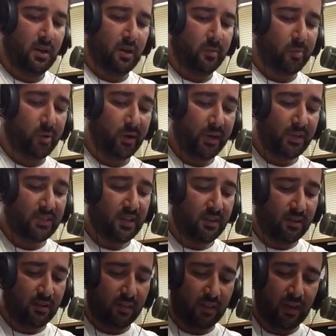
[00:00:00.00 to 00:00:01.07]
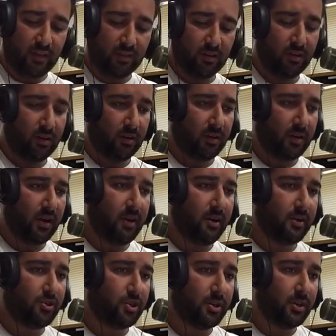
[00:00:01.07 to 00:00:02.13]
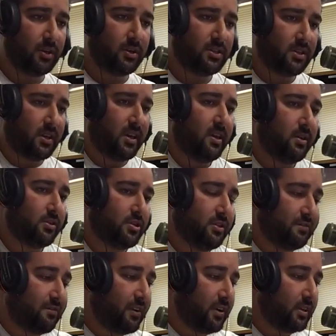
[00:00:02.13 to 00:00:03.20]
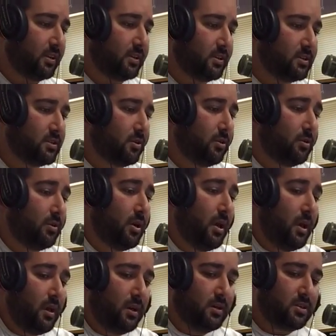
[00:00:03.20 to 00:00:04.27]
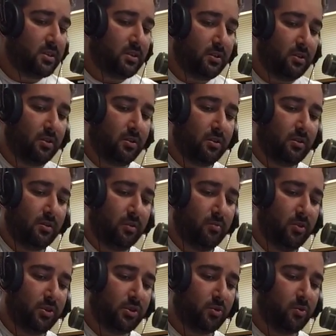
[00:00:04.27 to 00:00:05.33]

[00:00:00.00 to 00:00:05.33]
praised and thanked the KRG, because the KRG, frankly, is the most